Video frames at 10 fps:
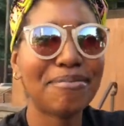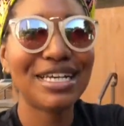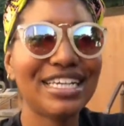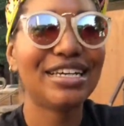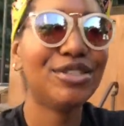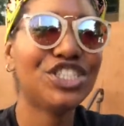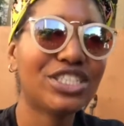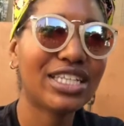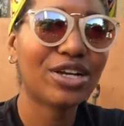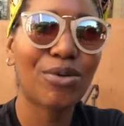but it was
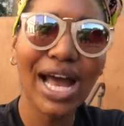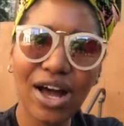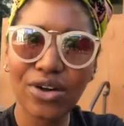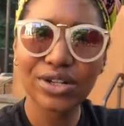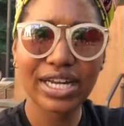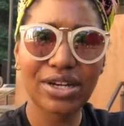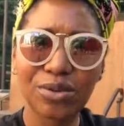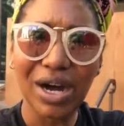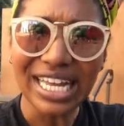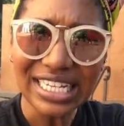just like, wow, like,
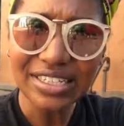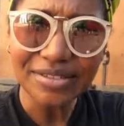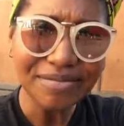what?